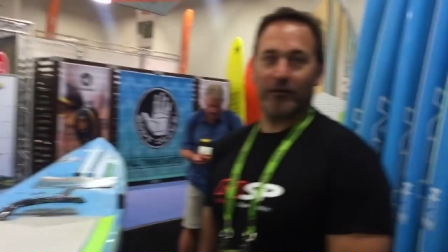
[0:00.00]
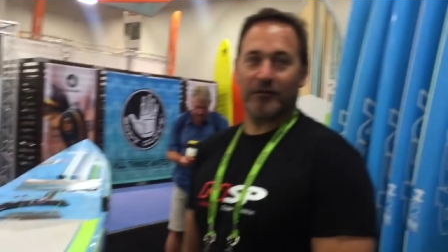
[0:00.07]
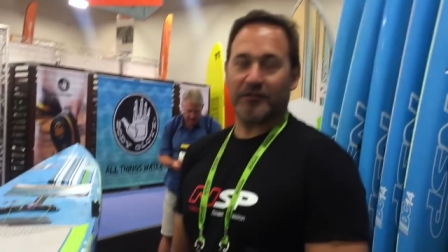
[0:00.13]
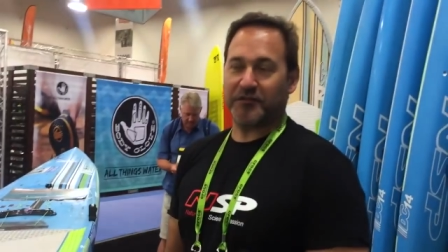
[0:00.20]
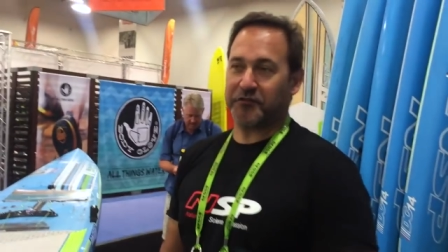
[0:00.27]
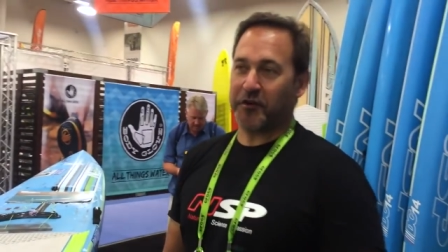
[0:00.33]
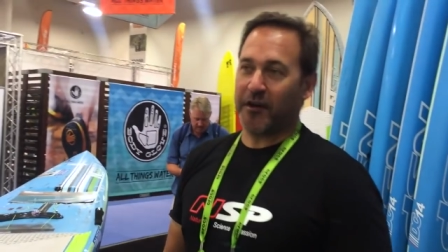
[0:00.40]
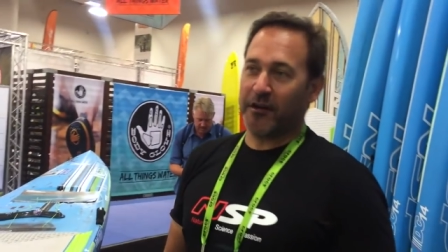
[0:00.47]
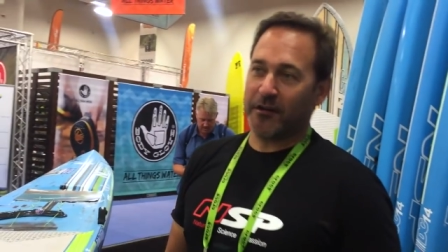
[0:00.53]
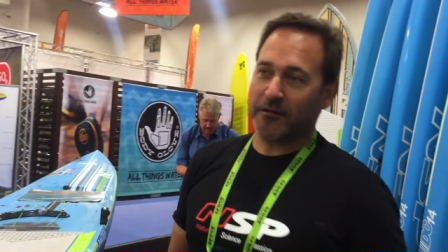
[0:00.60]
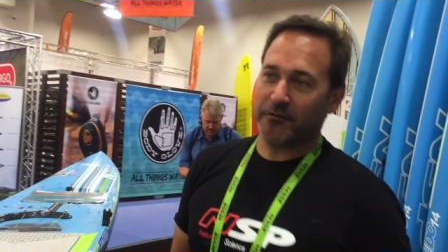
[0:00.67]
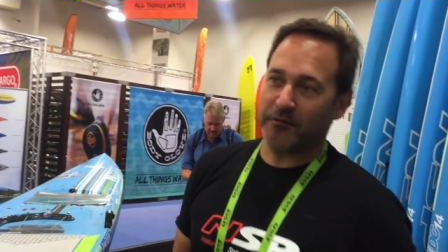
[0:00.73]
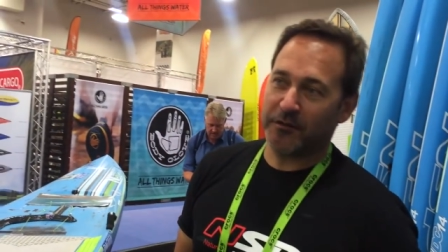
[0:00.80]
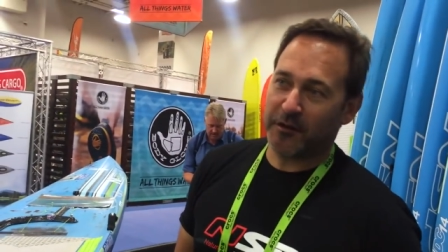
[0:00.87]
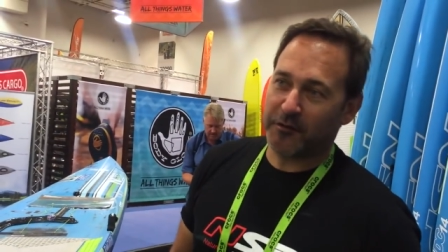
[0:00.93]
in Australia,
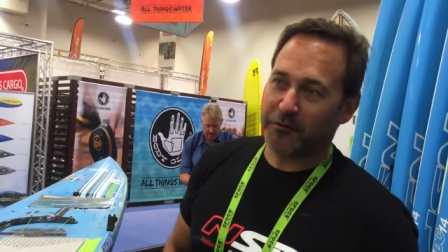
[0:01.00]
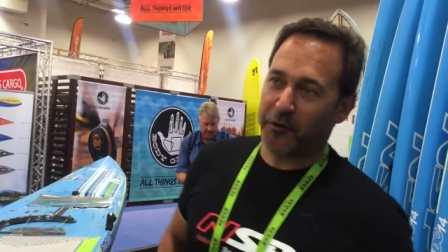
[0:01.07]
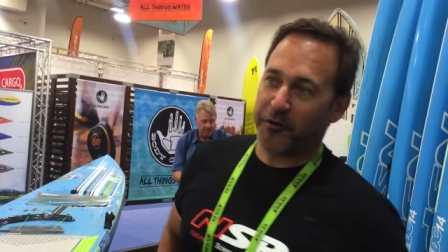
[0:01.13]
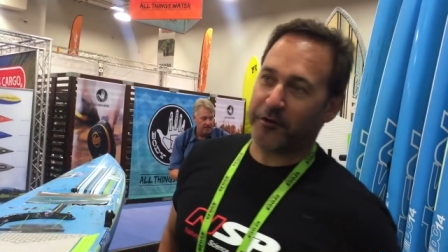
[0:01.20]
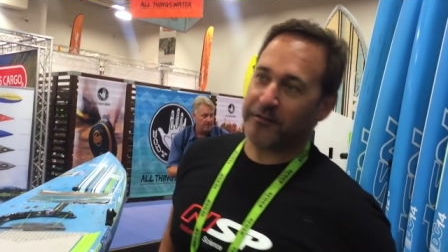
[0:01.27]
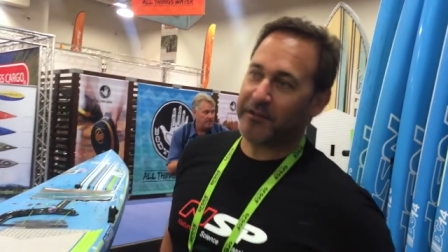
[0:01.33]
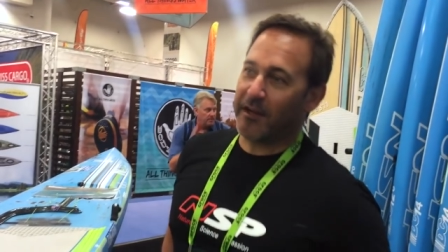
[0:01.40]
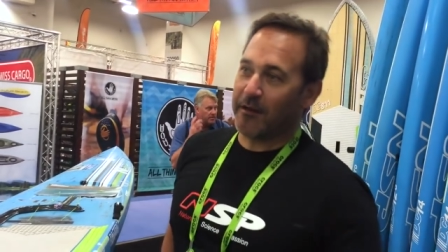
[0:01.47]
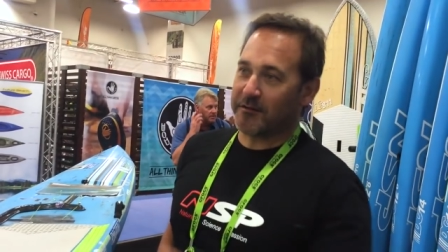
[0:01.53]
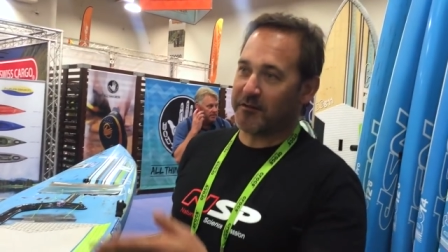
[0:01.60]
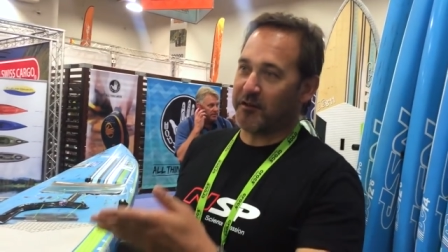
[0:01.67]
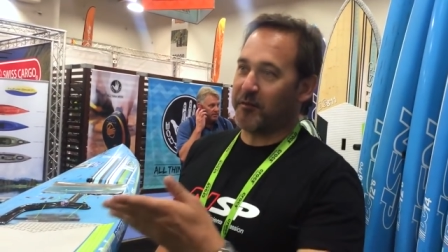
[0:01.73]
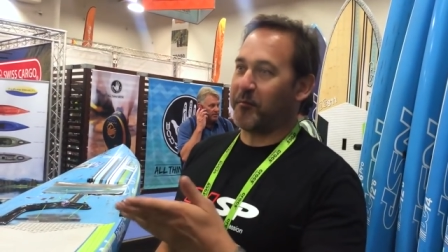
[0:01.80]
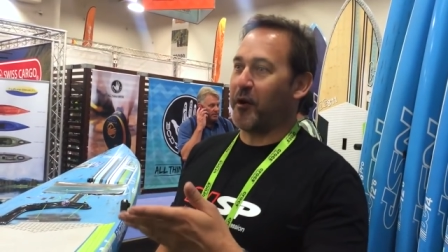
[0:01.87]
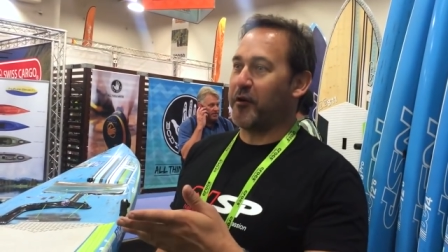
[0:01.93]
you know, trying to, Dale's
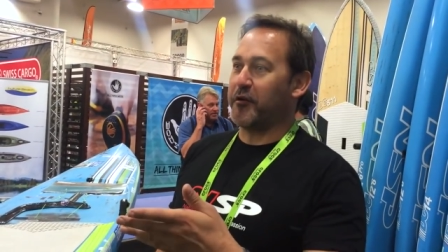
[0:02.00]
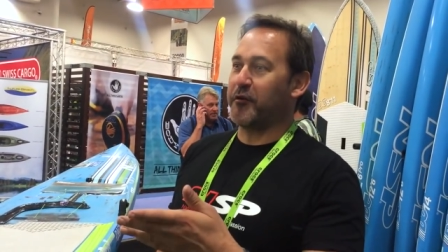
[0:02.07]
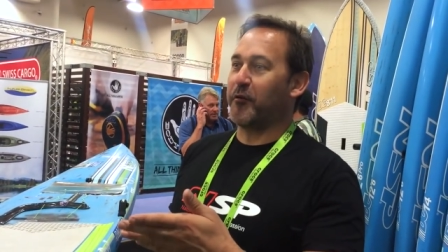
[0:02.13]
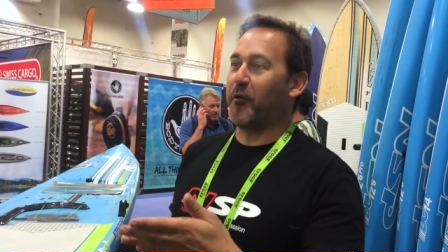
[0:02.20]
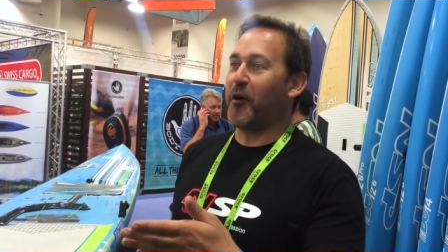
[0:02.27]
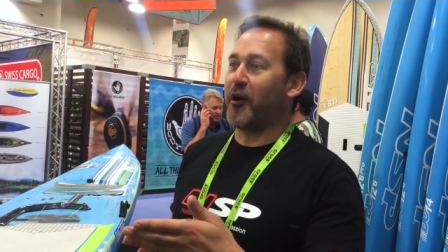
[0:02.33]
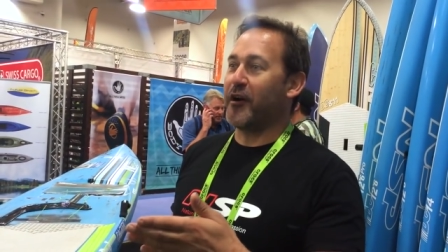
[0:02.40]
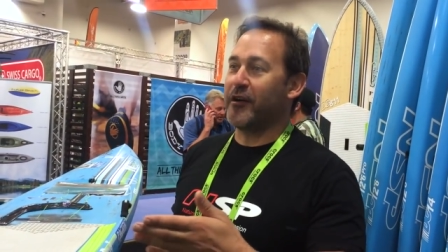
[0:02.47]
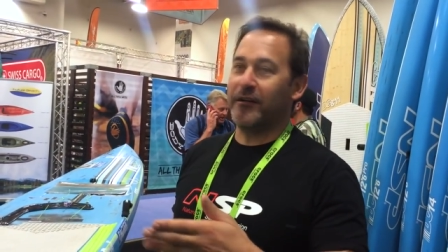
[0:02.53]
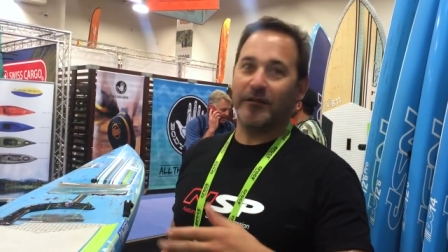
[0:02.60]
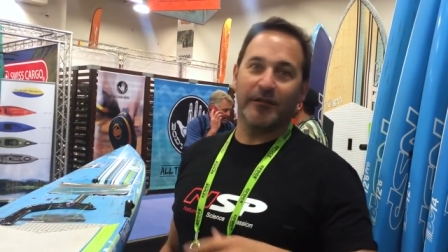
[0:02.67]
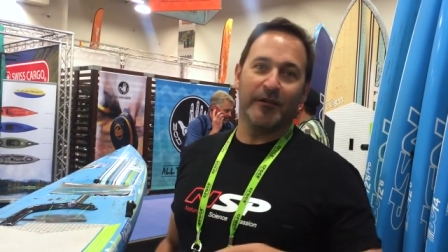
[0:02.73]
on a boat in Hawaii,